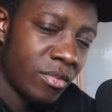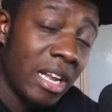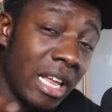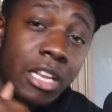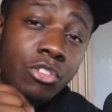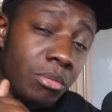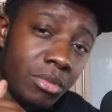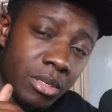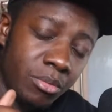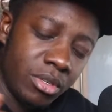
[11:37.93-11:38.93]
I like the drip
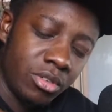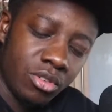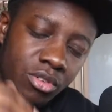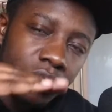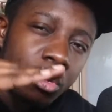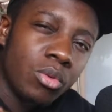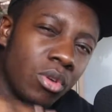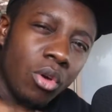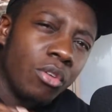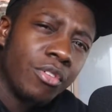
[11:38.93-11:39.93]
tip, but it's just too
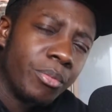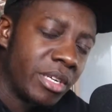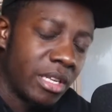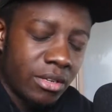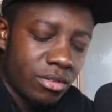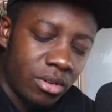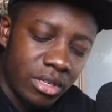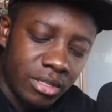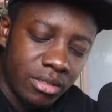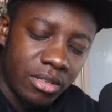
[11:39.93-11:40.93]
low for me, that's all
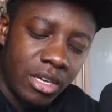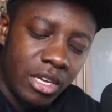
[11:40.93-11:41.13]
it is.